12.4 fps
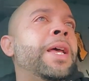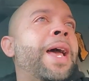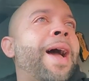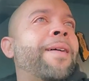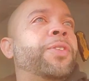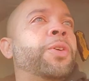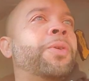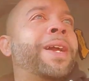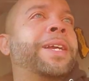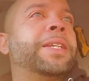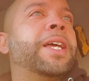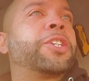Having the
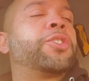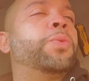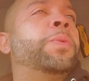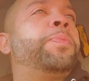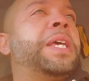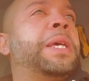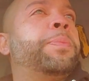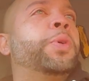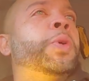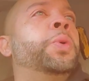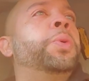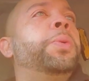right connection with
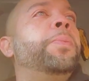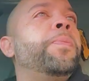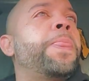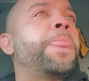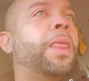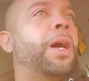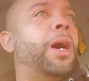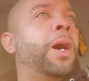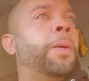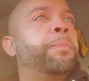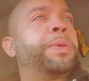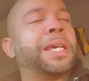people,
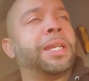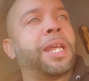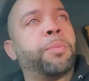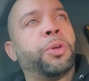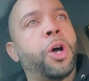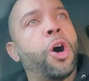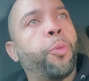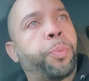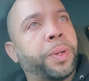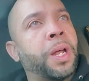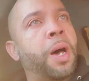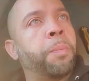being able to
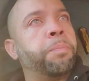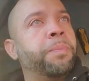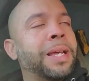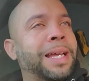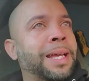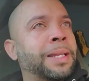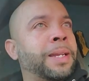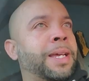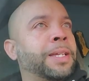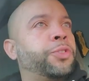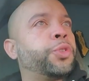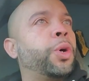open up
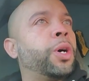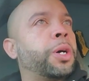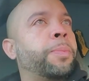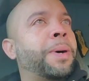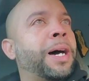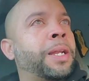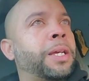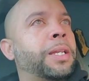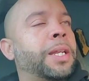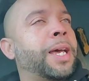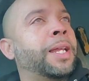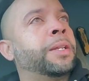and talk about it.
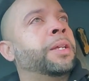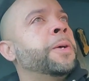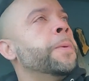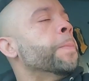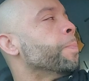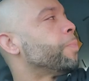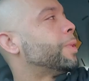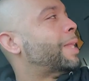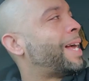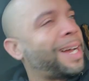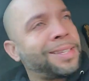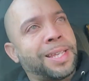And
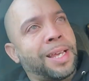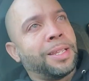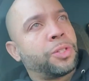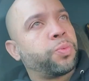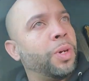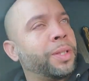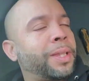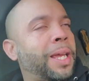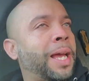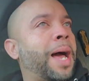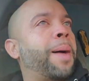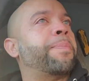like I said, it's one
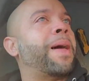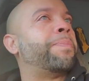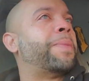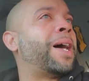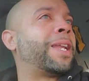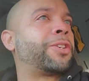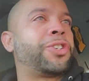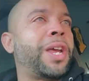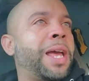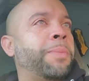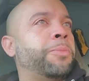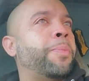thing, I'm not
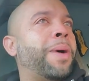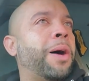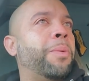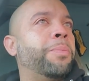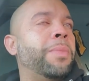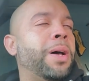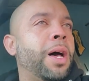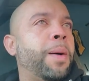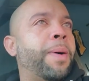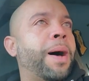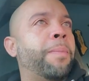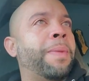ashamed about
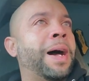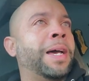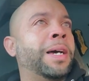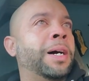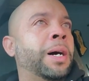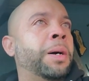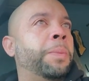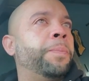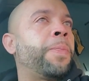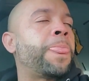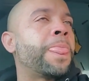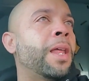my
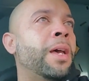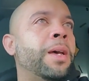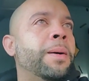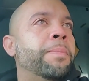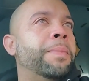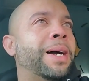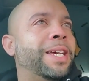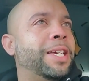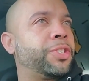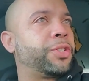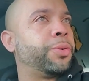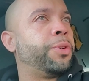my
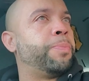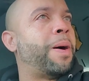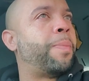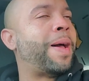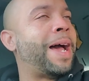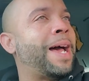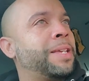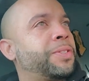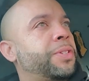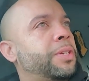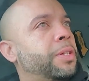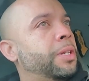history, my
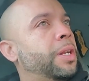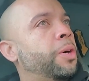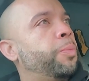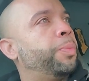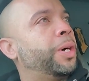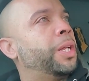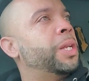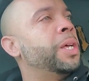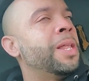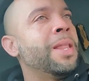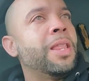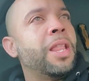past, but
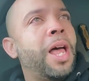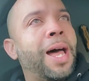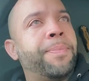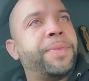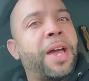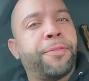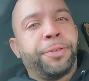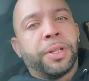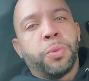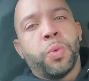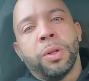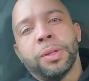I
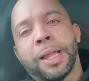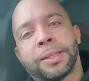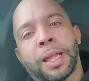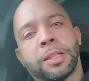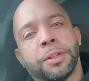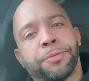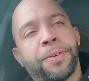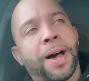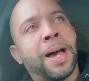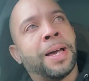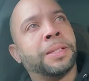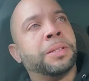definitely will let that
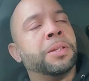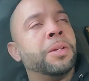define